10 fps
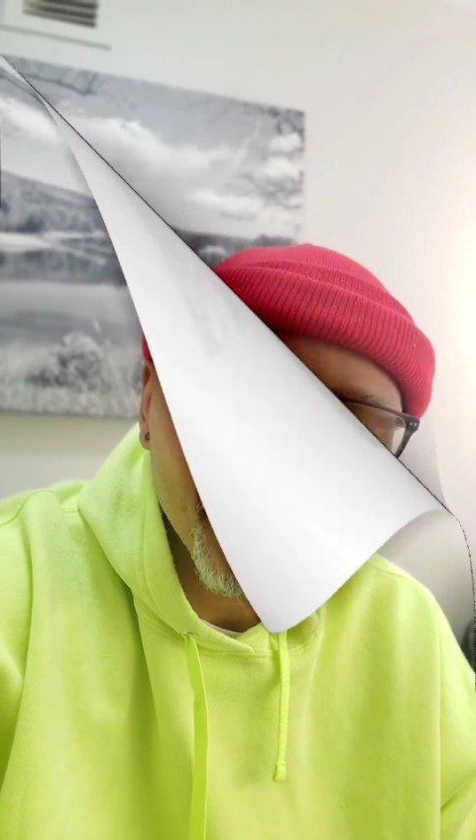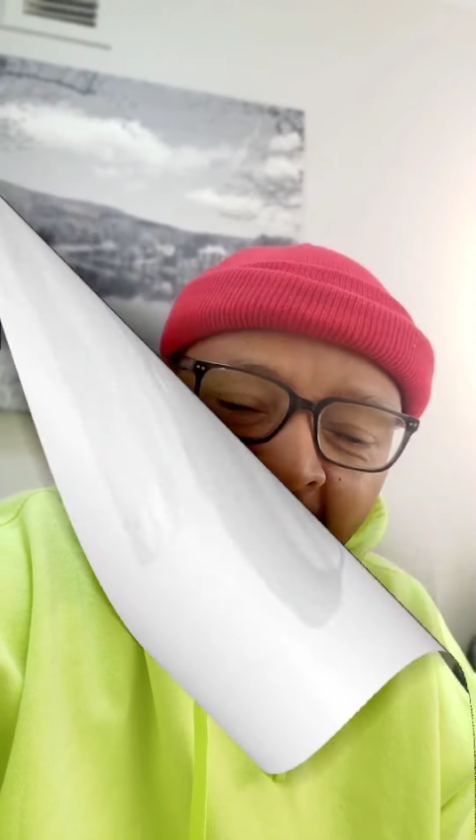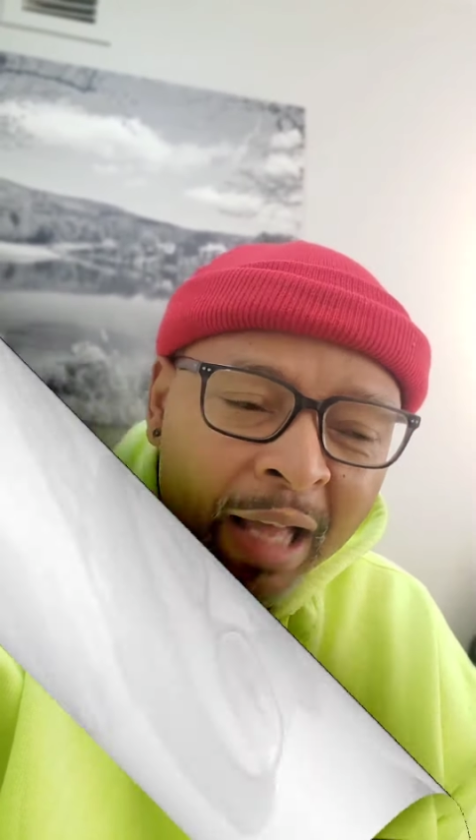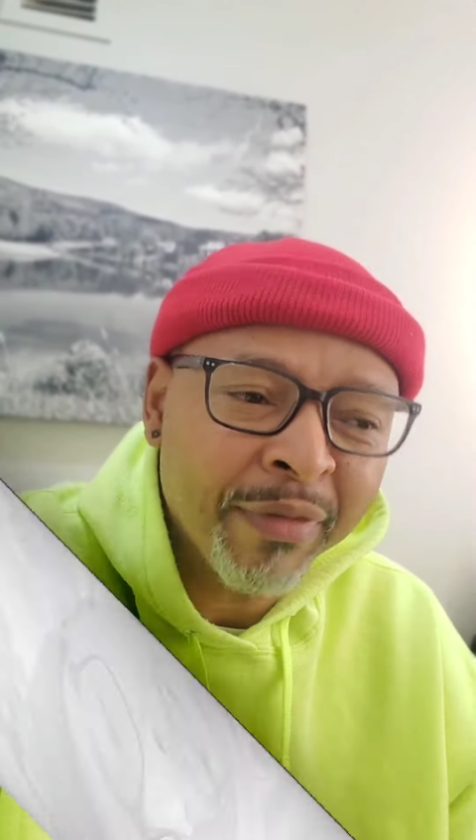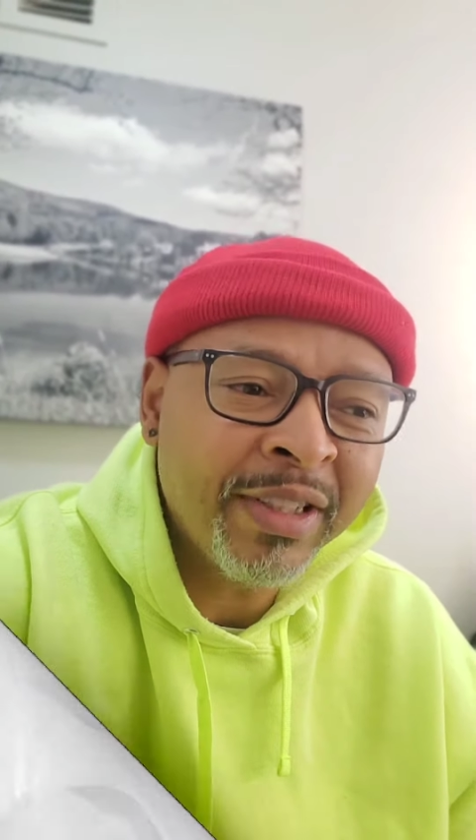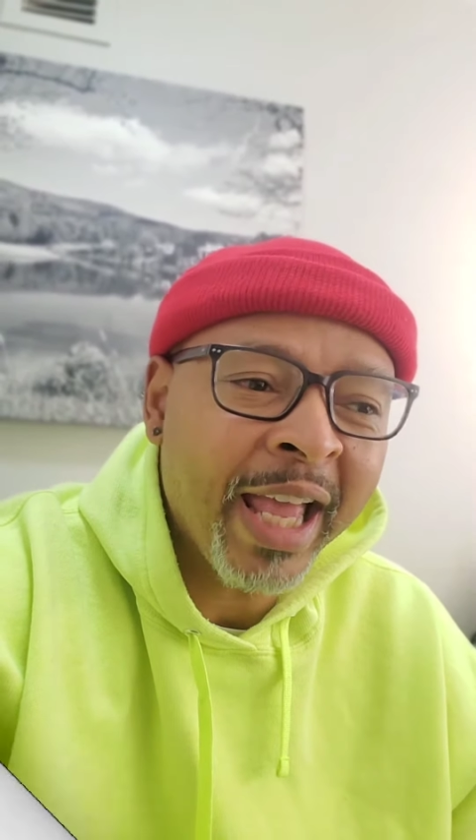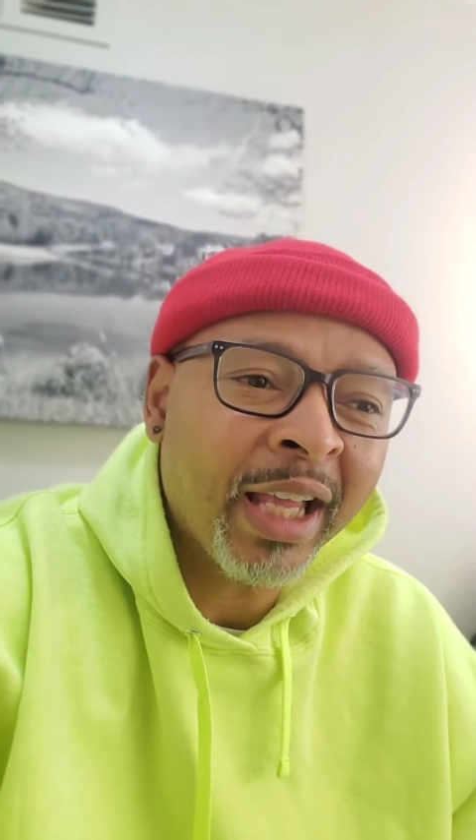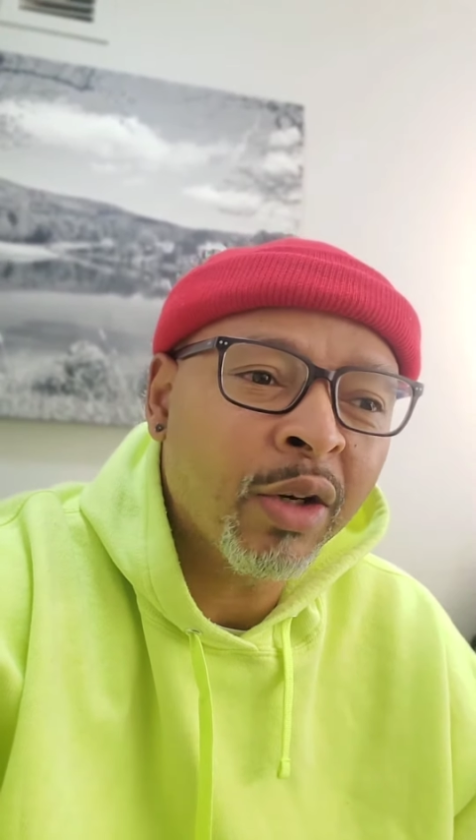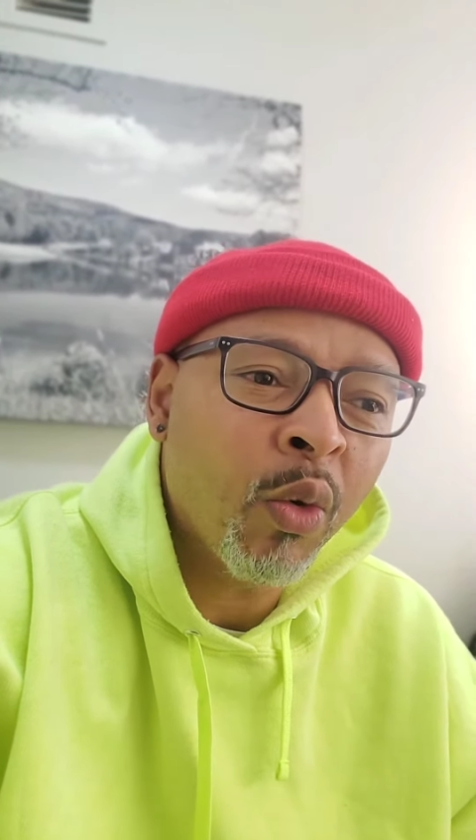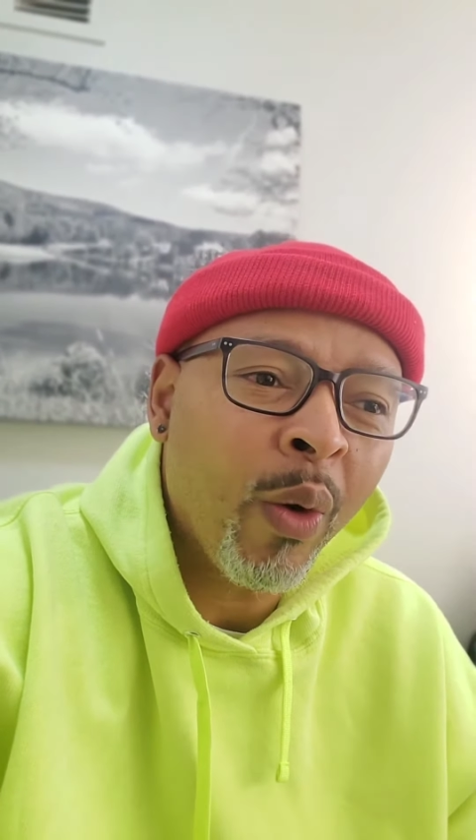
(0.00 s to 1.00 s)
I have
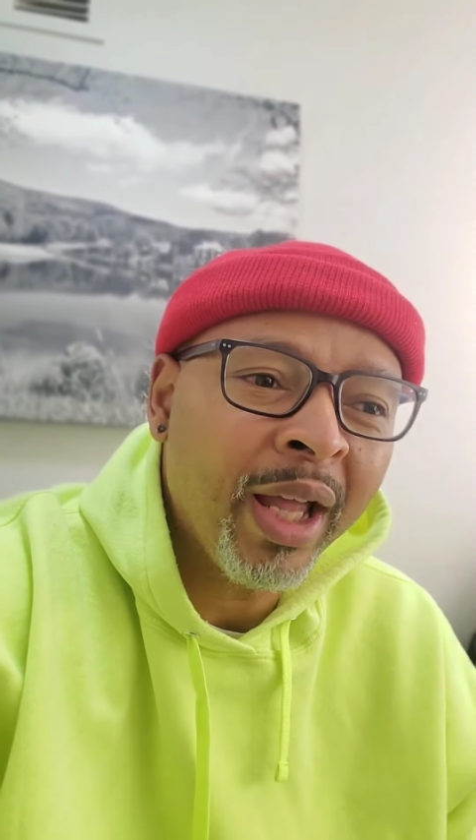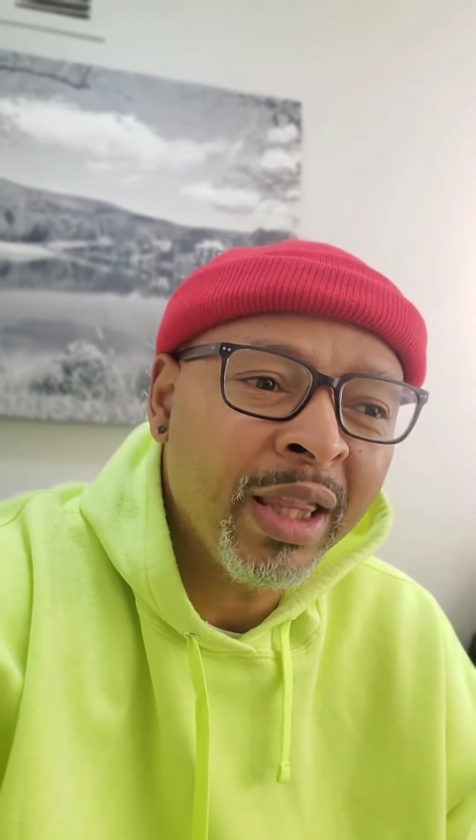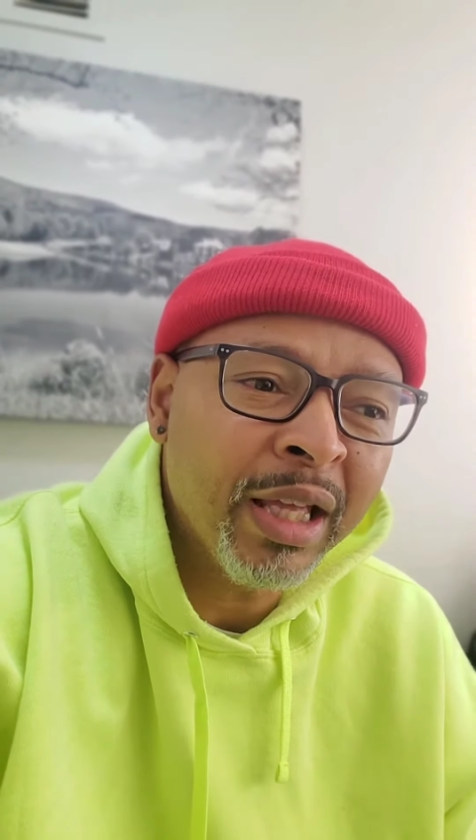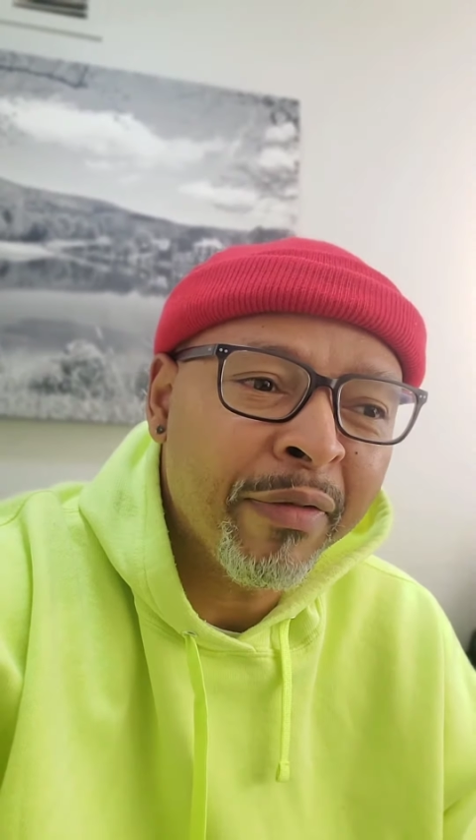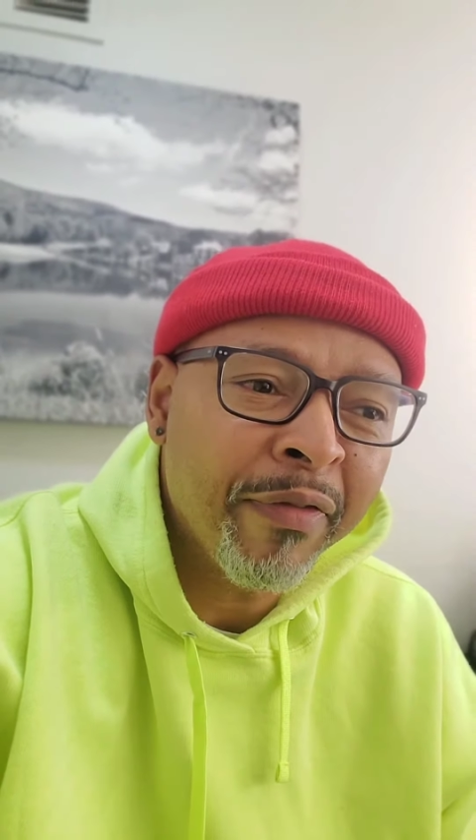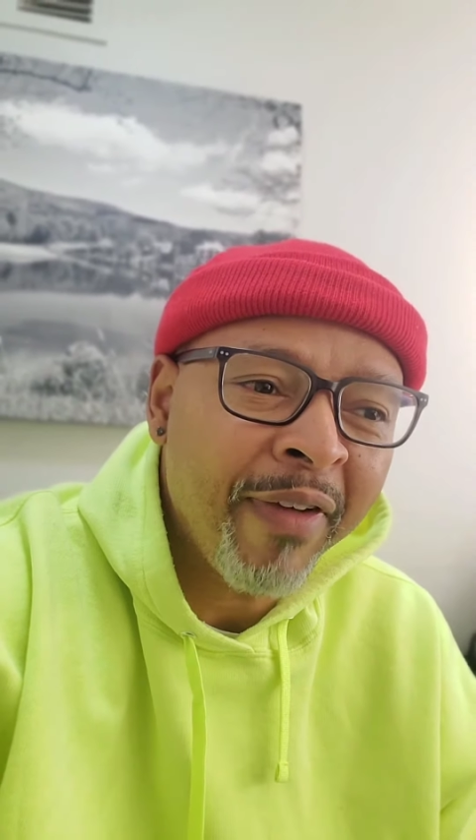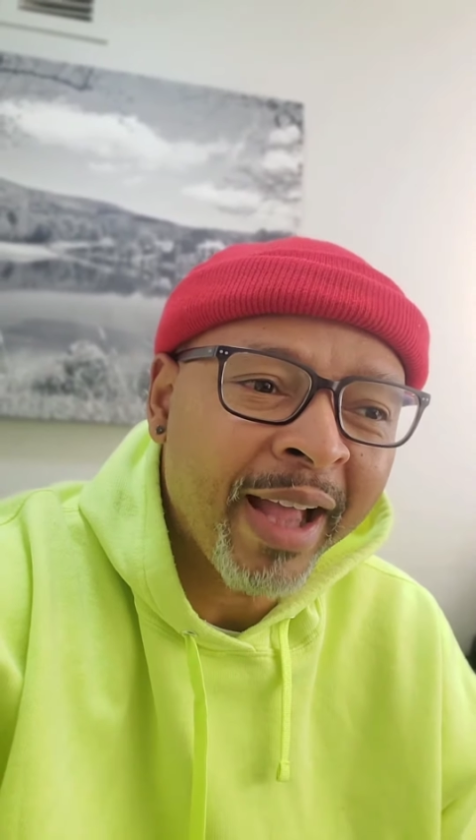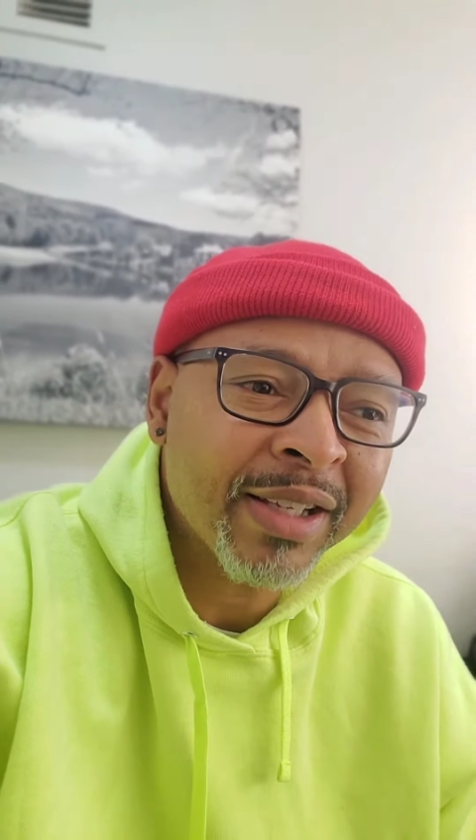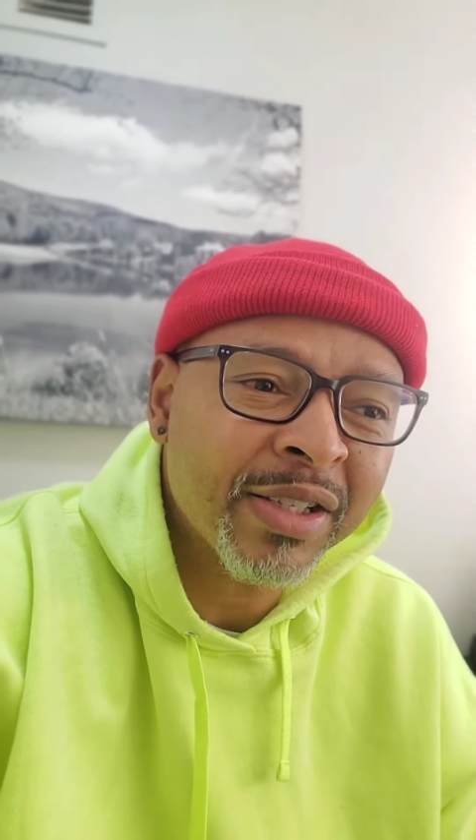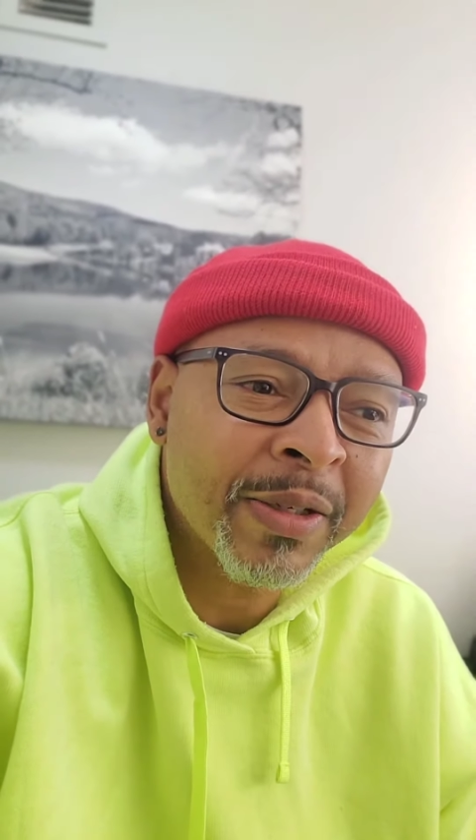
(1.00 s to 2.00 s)
taken away the
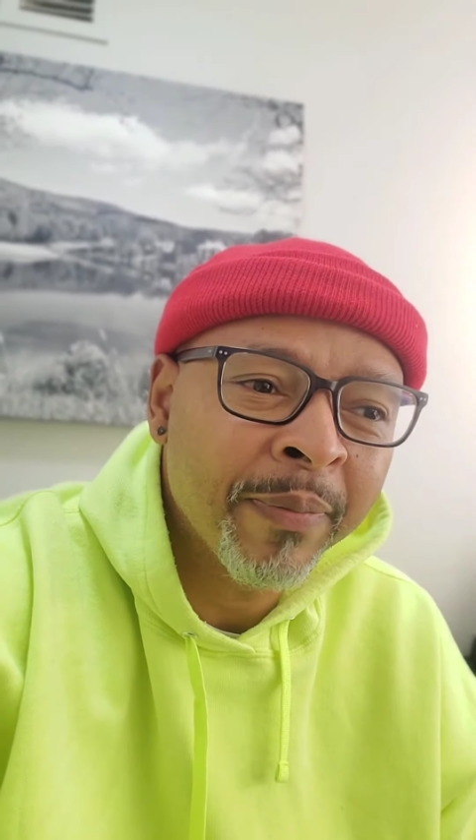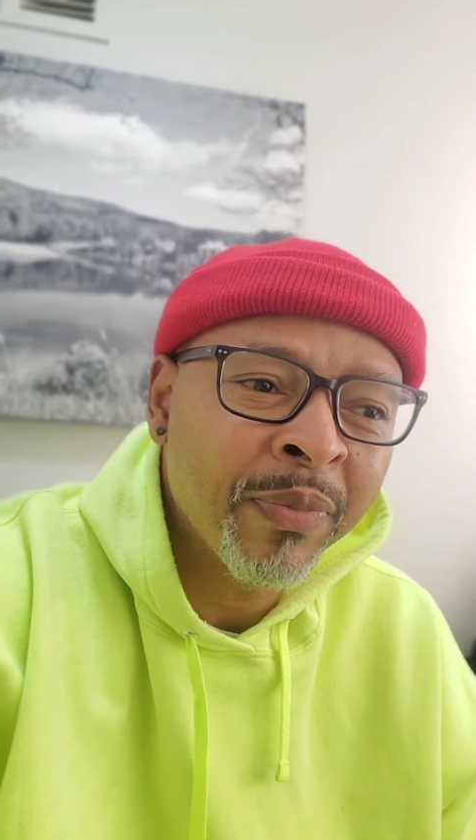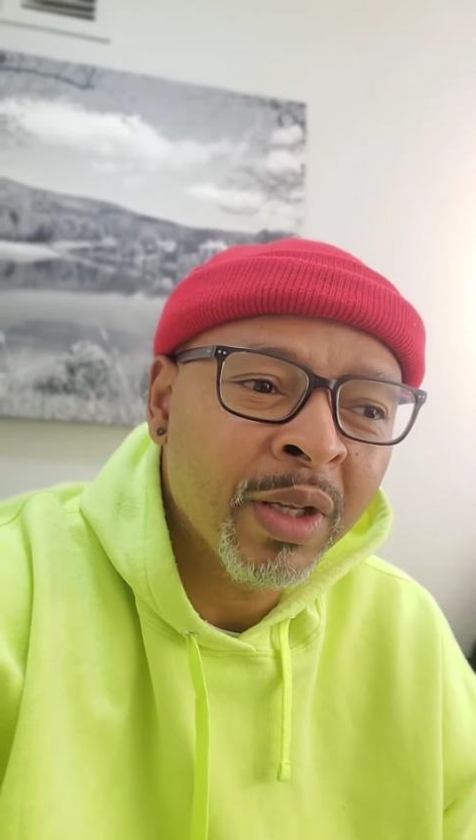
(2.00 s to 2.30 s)
effects